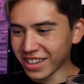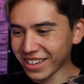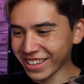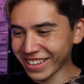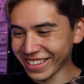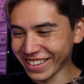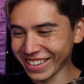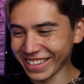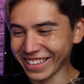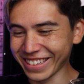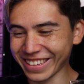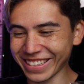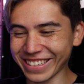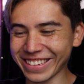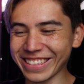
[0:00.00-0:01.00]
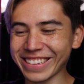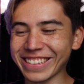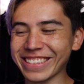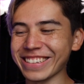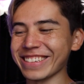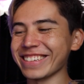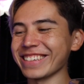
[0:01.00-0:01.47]
I
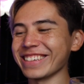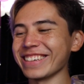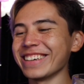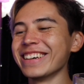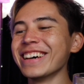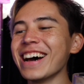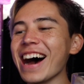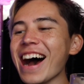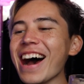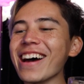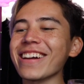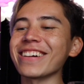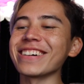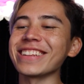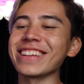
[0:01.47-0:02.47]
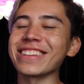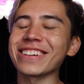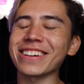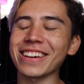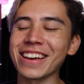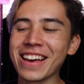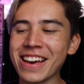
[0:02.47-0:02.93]
don't know. They
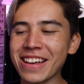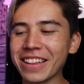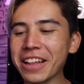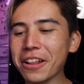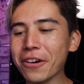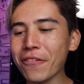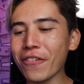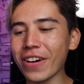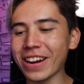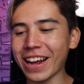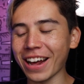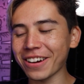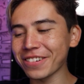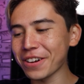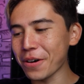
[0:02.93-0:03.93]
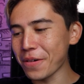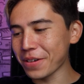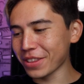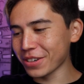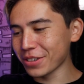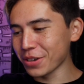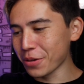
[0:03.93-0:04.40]
look they look funny. I don't know
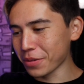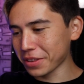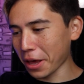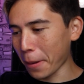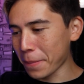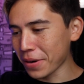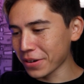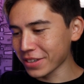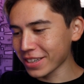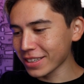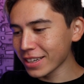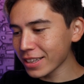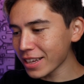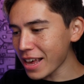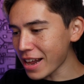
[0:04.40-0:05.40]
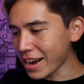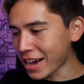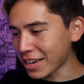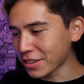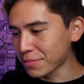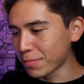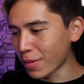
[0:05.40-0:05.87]
what they're doing with that pose. Lilliana
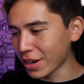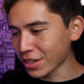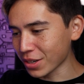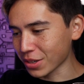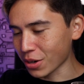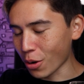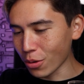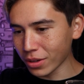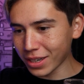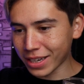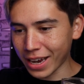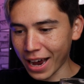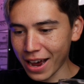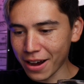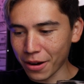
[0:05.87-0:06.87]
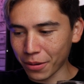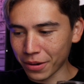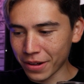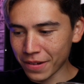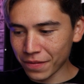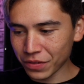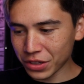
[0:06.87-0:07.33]
has muscles. Holy cow.
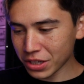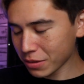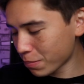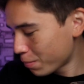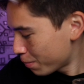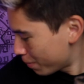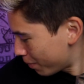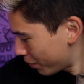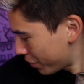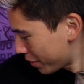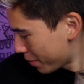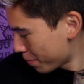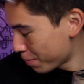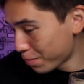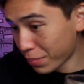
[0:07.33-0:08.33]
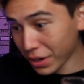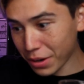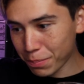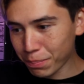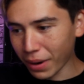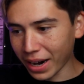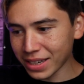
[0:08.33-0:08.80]
The pieces. Bigger
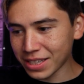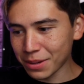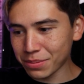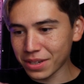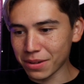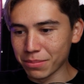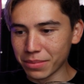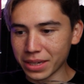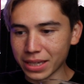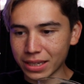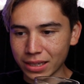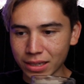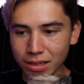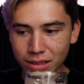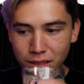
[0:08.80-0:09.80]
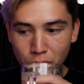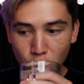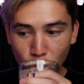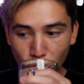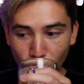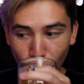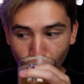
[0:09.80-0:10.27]
biceps than me. She
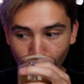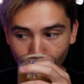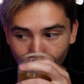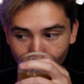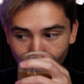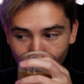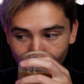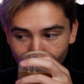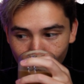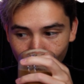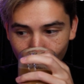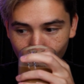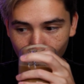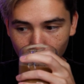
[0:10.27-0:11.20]
did a great job.